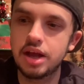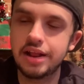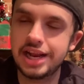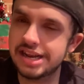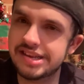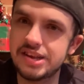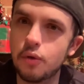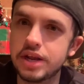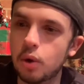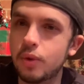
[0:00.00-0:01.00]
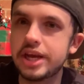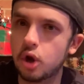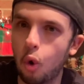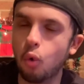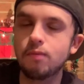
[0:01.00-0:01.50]
and this is only a week
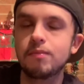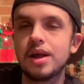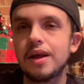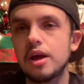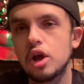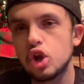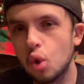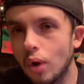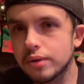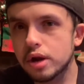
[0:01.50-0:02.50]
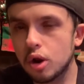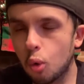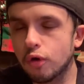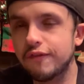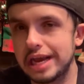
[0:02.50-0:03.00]
old, 21 and
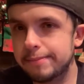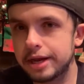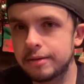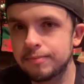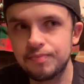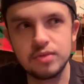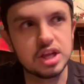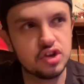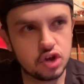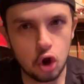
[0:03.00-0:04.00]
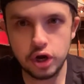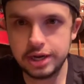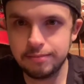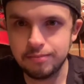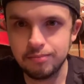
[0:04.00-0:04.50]
older vaping
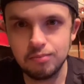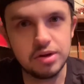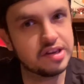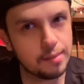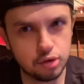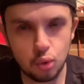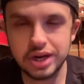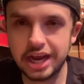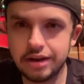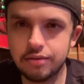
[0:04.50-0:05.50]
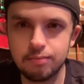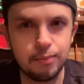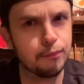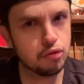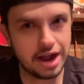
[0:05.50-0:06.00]
started December 28th,
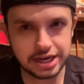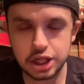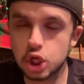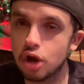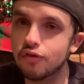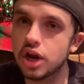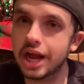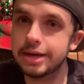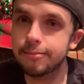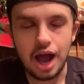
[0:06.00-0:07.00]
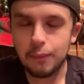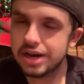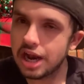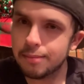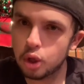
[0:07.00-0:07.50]
practically overnight. I went
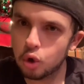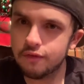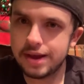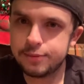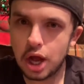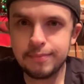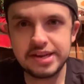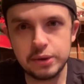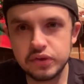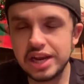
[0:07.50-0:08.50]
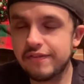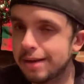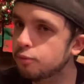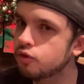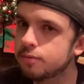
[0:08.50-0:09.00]
down to my local vape shop, Steel City
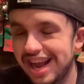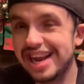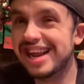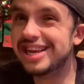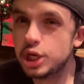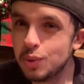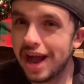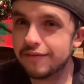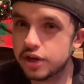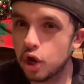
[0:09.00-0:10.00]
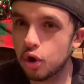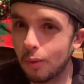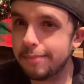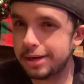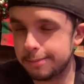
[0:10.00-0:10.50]
Vapors, and they do have to turn
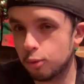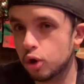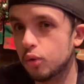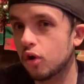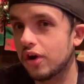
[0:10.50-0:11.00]
away people who are